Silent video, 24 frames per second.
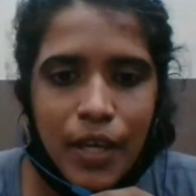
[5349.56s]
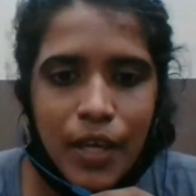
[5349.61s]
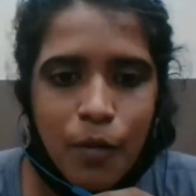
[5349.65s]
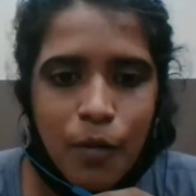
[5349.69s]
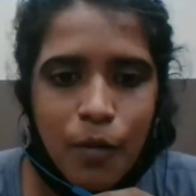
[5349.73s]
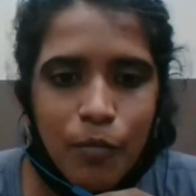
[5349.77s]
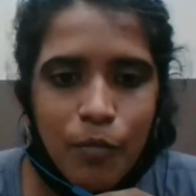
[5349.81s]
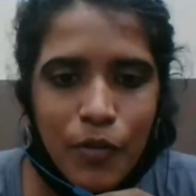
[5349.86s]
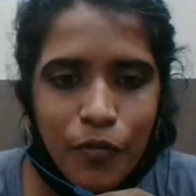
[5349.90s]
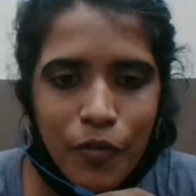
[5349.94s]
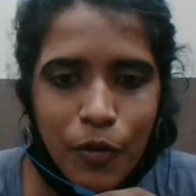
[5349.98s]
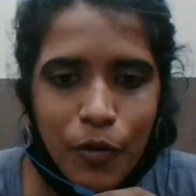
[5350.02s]

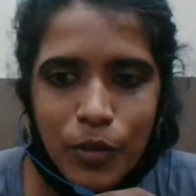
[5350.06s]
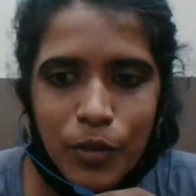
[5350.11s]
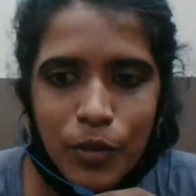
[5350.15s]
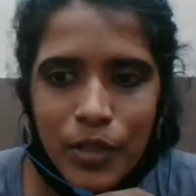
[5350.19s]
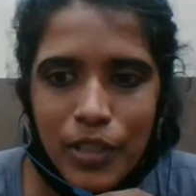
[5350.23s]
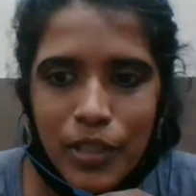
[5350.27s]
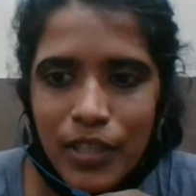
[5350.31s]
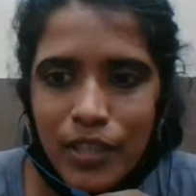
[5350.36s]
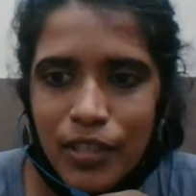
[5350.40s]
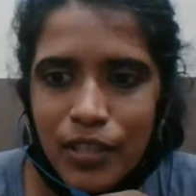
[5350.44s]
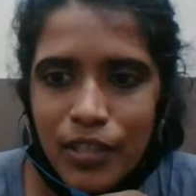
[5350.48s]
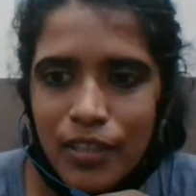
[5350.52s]
Before
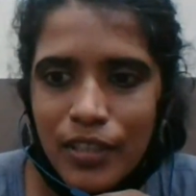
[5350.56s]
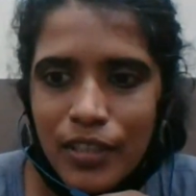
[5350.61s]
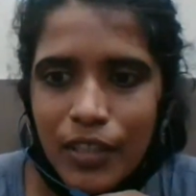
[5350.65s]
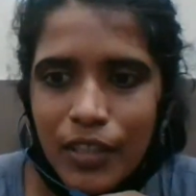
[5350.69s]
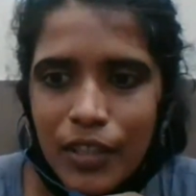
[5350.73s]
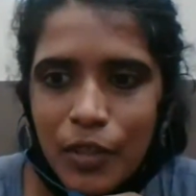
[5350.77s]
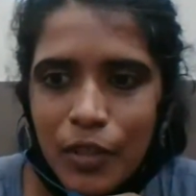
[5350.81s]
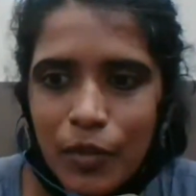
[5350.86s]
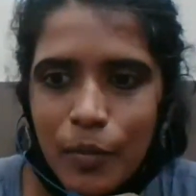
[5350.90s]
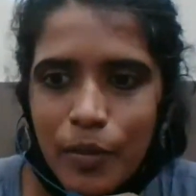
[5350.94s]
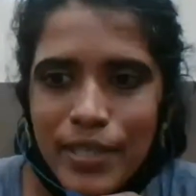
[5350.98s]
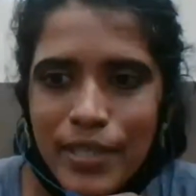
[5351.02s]
the
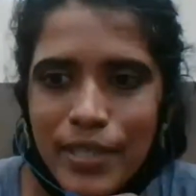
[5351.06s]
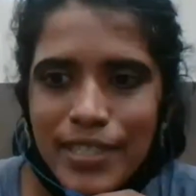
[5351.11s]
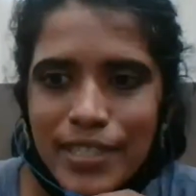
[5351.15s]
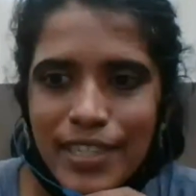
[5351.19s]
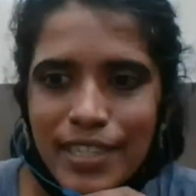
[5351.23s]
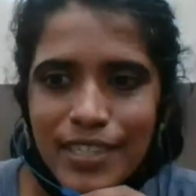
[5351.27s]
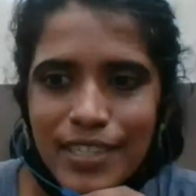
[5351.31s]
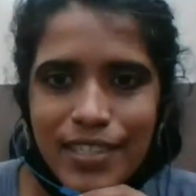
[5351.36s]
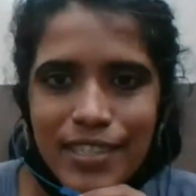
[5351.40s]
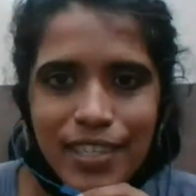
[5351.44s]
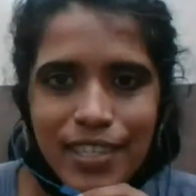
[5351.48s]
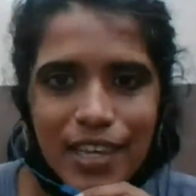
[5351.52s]
questions
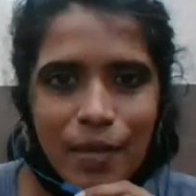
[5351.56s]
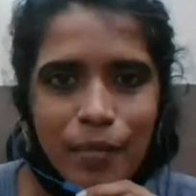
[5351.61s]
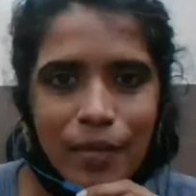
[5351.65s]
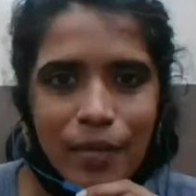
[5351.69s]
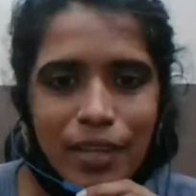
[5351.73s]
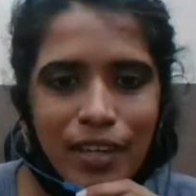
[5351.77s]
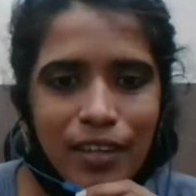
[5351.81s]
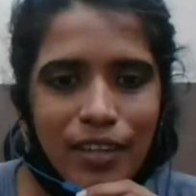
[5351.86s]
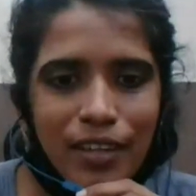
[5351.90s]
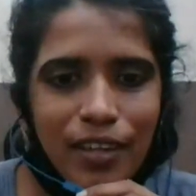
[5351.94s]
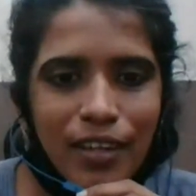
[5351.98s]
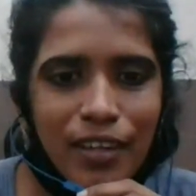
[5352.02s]
come in,
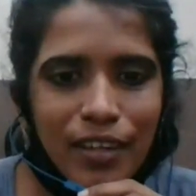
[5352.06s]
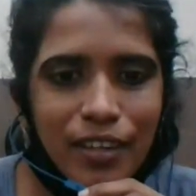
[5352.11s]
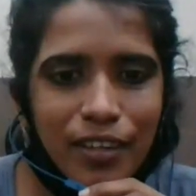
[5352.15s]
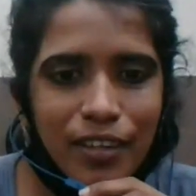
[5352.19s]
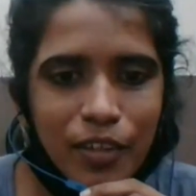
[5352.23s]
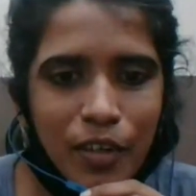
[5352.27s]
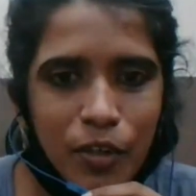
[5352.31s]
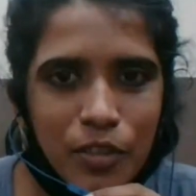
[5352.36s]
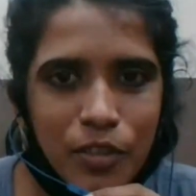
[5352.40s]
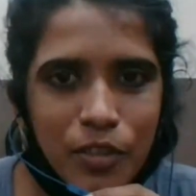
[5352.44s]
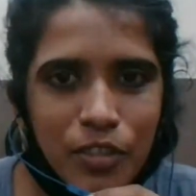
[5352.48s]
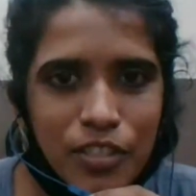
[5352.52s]

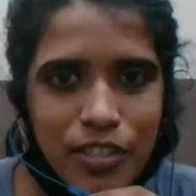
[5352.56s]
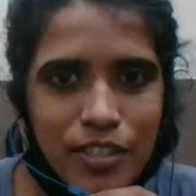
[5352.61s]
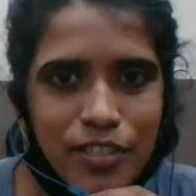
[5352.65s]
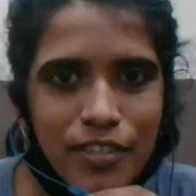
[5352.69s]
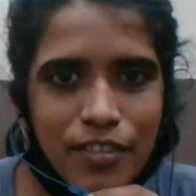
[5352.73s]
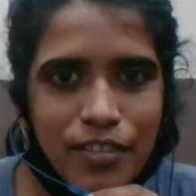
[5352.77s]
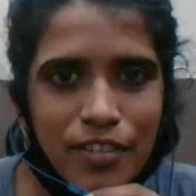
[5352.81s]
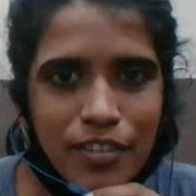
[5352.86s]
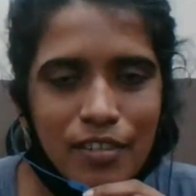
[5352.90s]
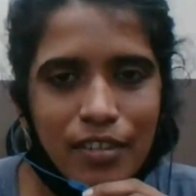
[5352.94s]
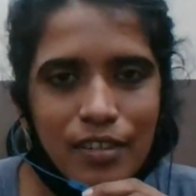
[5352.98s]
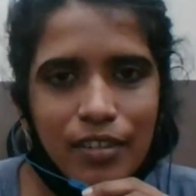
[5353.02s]
Dr.
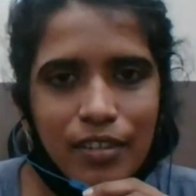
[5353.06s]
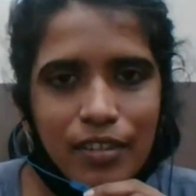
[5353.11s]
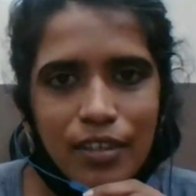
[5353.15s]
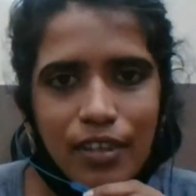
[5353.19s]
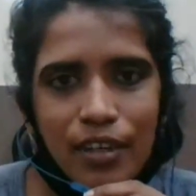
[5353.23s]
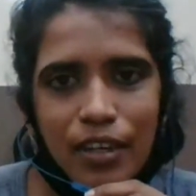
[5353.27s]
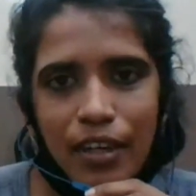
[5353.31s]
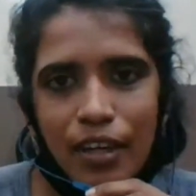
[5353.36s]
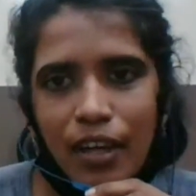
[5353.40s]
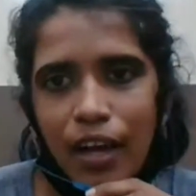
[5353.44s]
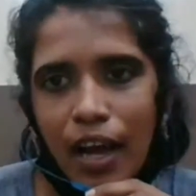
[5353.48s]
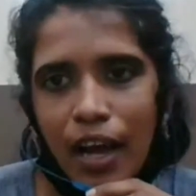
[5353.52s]
Justin,
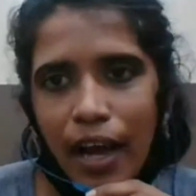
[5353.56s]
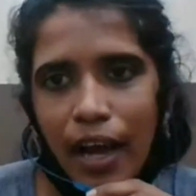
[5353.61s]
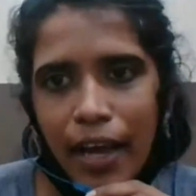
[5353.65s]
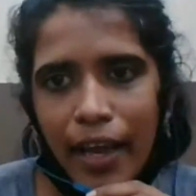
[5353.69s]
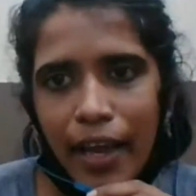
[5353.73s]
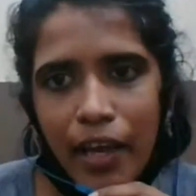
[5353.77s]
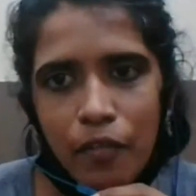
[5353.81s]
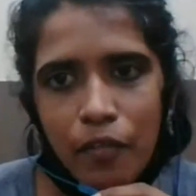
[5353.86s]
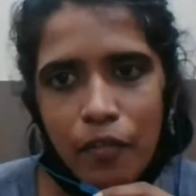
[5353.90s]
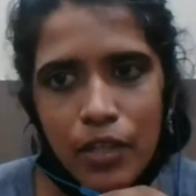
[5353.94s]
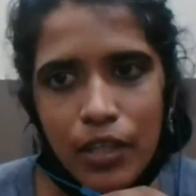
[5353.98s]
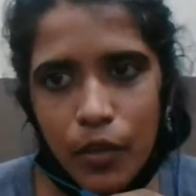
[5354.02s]
I have
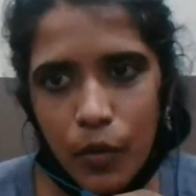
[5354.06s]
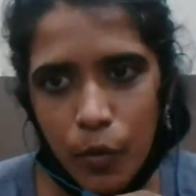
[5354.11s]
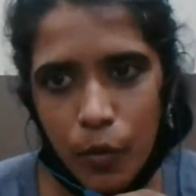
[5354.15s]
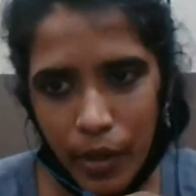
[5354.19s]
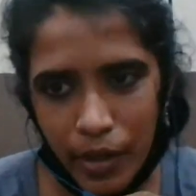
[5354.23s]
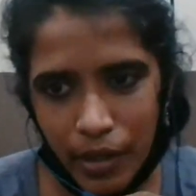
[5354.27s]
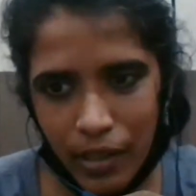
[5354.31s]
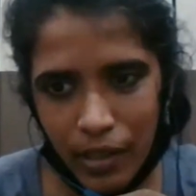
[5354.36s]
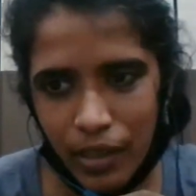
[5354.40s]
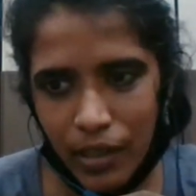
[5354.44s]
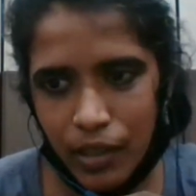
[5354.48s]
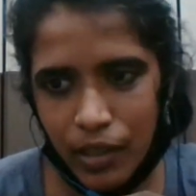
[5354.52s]
a
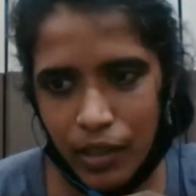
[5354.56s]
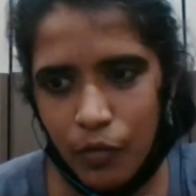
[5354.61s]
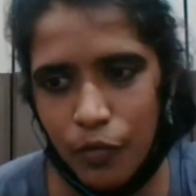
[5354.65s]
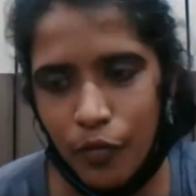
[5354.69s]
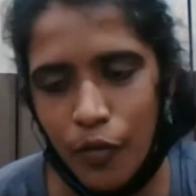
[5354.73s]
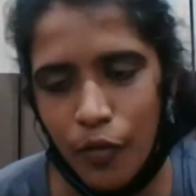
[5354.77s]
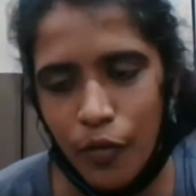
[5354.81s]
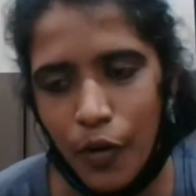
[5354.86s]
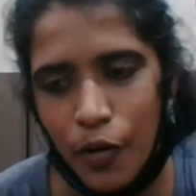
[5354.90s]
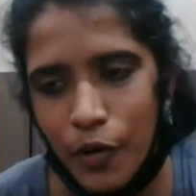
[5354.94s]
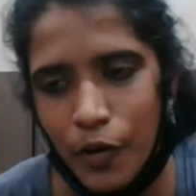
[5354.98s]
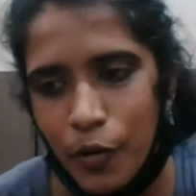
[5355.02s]
query for
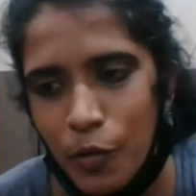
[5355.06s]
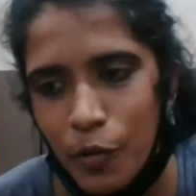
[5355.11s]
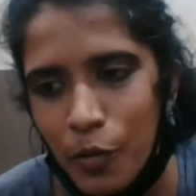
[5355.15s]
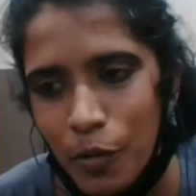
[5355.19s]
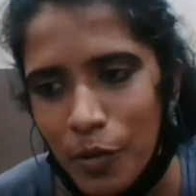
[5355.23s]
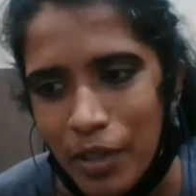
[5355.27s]
you,